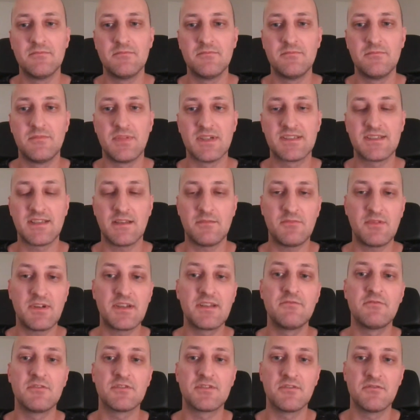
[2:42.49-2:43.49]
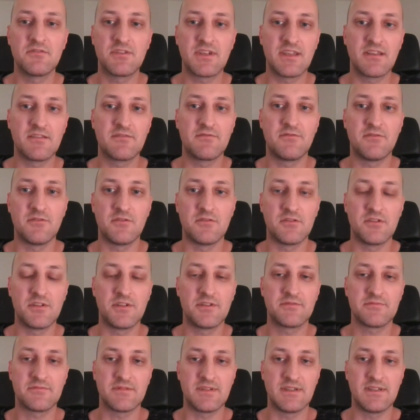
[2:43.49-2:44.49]
but somebody was looking
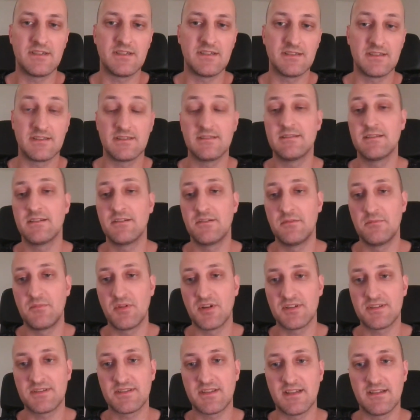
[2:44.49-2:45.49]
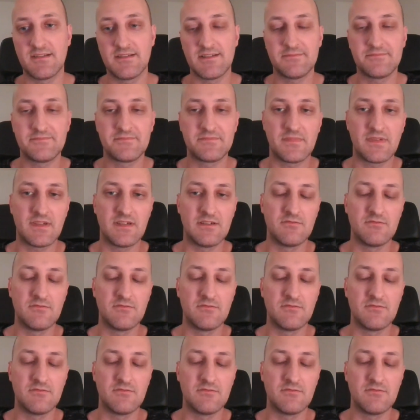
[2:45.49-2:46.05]
for here in Bratislava.